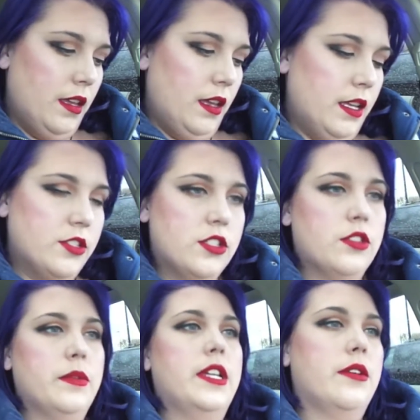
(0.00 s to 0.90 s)
It's
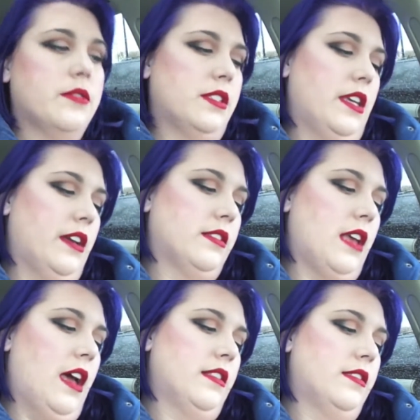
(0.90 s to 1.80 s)
3.06
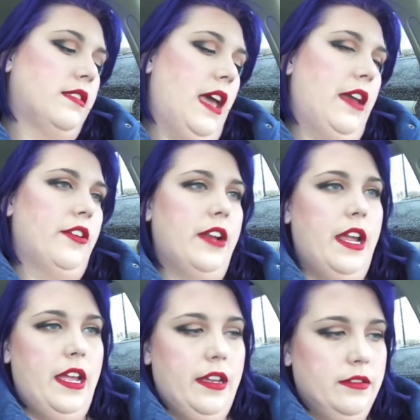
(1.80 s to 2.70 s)
on
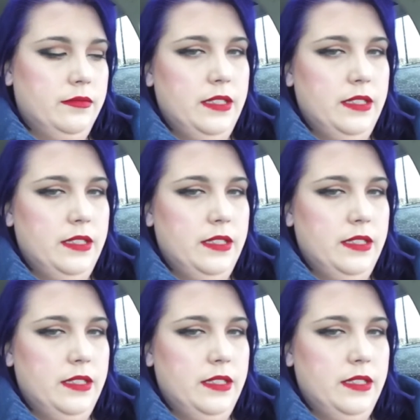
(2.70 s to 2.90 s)
Saturday.